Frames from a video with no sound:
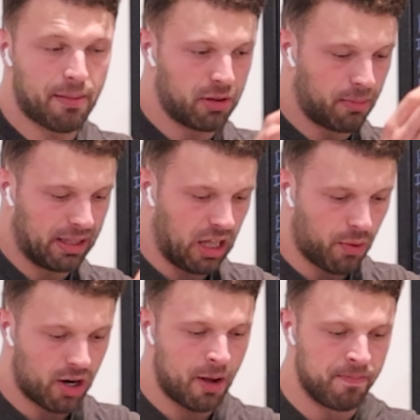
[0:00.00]
up a little bit
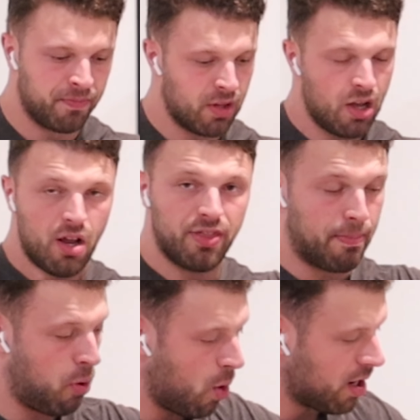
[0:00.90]
lower. The
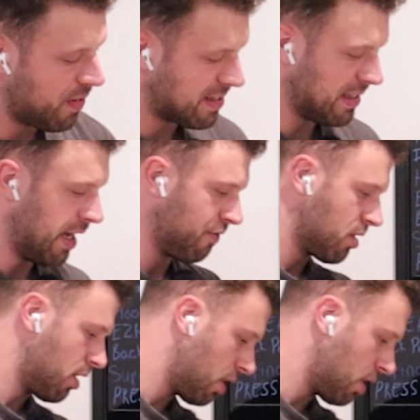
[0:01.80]
point of this lift,